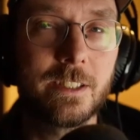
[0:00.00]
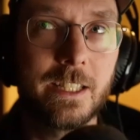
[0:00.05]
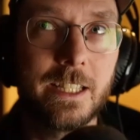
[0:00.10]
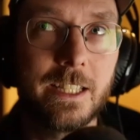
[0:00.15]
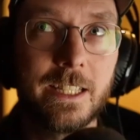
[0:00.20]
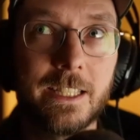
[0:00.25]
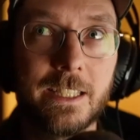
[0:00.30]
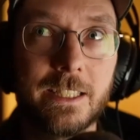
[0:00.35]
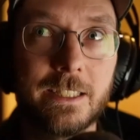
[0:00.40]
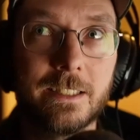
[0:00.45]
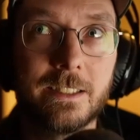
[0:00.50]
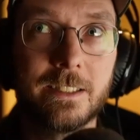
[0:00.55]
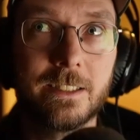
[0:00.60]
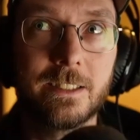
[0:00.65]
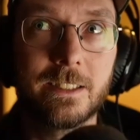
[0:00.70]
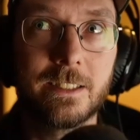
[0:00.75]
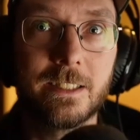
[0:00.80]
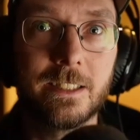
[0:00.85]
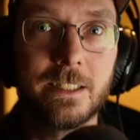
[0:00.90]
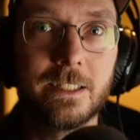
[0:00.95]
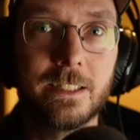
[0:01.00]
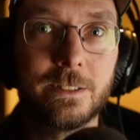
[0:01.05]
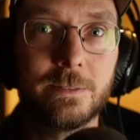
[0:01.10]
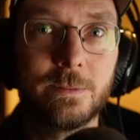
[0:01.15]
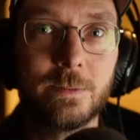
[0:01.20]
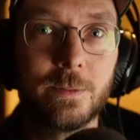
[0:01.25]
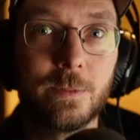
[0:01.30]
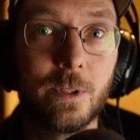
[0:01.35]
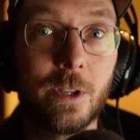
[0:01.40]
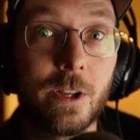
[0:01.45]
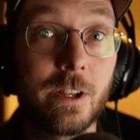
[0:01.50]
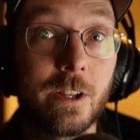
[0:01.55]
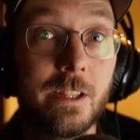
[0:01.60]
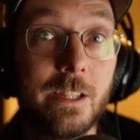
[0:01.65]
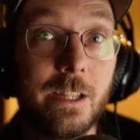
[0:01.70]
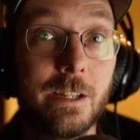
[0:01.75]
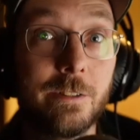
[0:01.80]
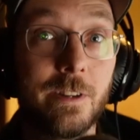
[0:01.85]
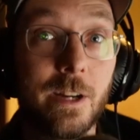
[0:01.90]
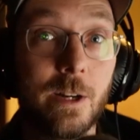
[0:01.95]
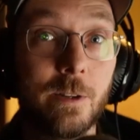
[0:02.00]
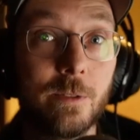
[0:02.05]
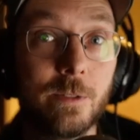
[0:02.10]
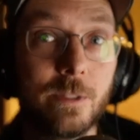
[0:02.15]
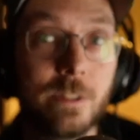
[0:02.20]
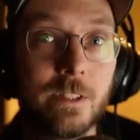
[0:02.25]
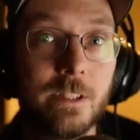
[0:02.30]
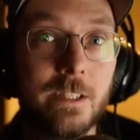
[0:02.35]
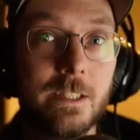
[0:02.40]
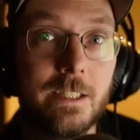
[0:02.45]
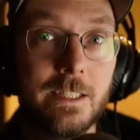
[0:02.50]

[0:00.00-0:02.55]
And luckily I found